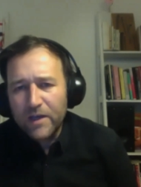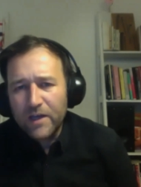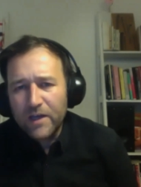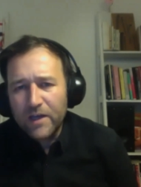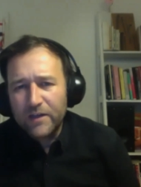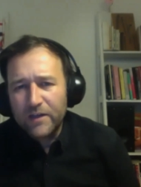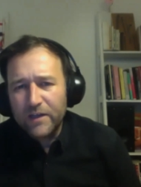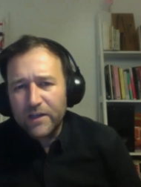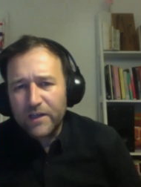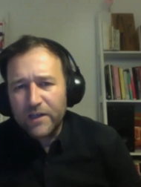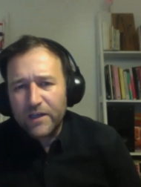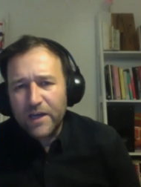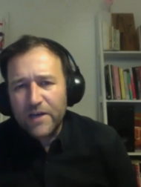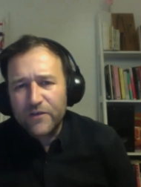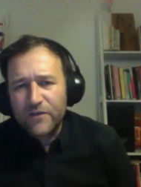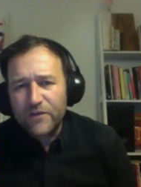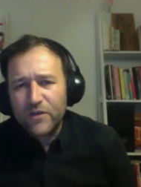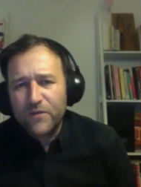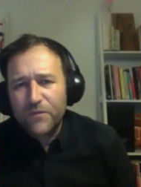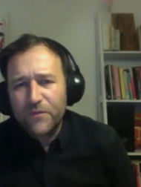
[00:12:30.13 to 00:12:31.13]
in the
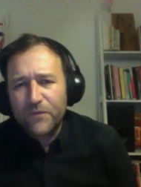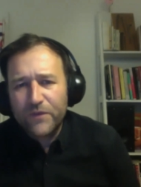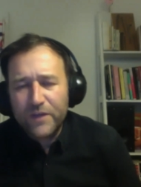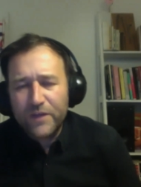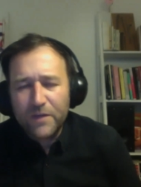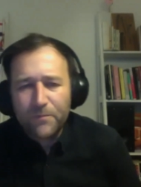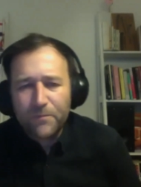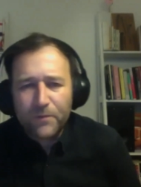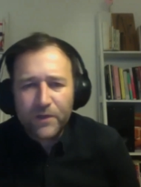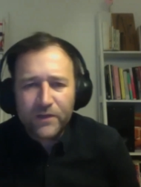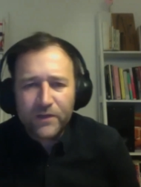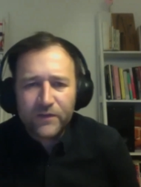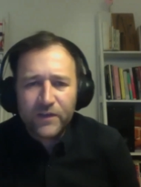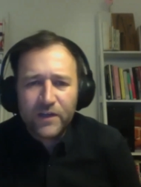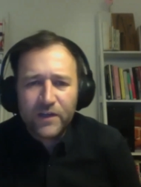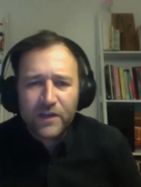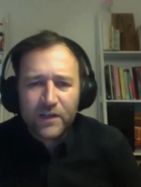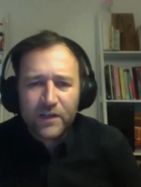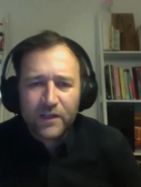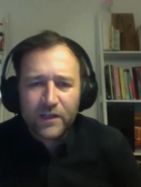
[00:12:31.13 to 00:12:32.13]
case of 3D
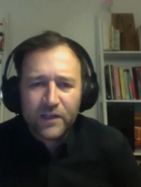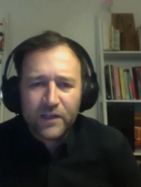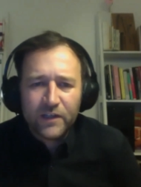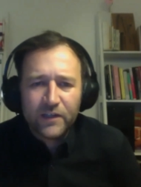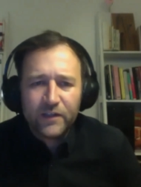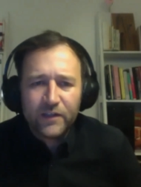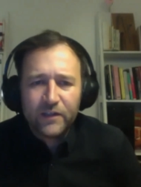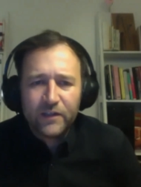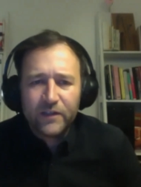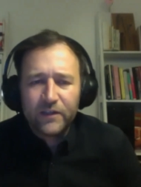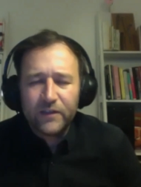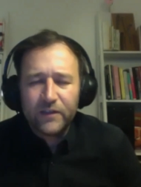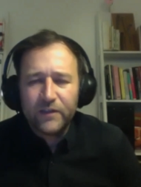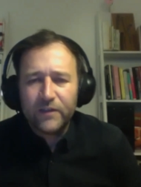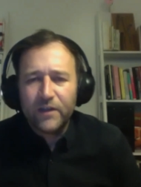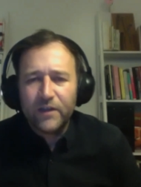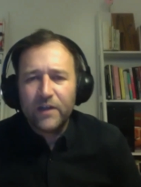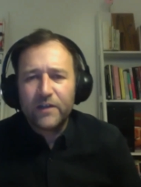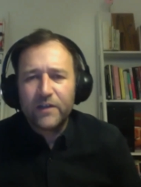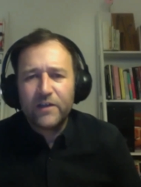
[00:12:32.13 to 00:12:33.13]
printing
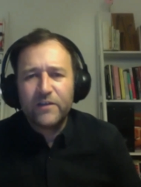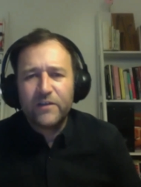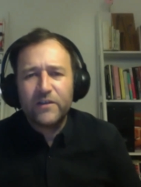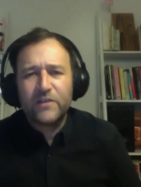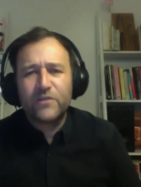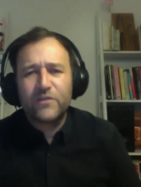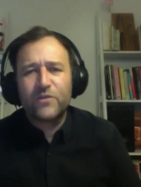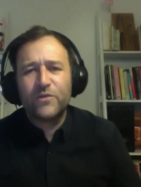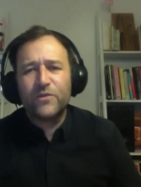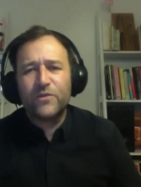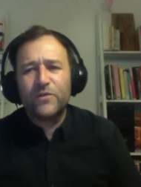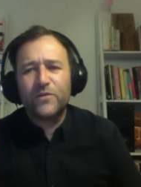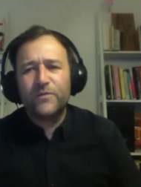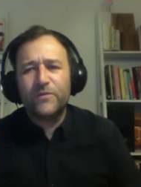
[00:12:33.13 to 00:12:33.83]
uh, architecture,